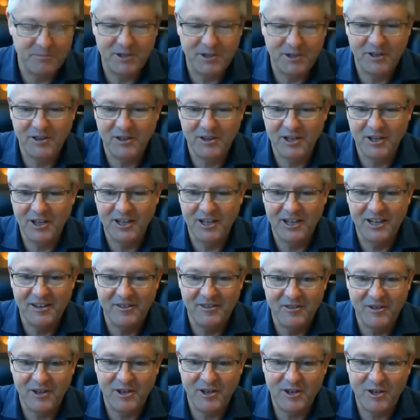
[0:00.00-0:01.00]
in
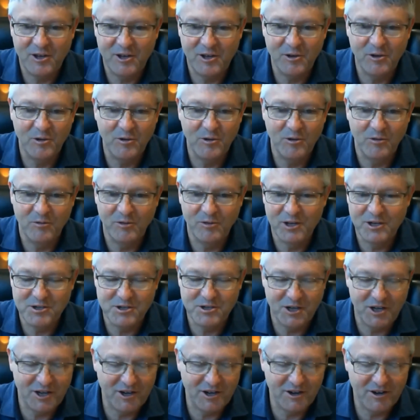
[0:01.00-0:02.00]
the queue of
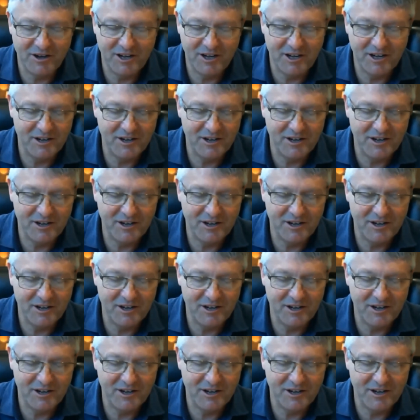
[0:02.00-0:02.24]
engineering.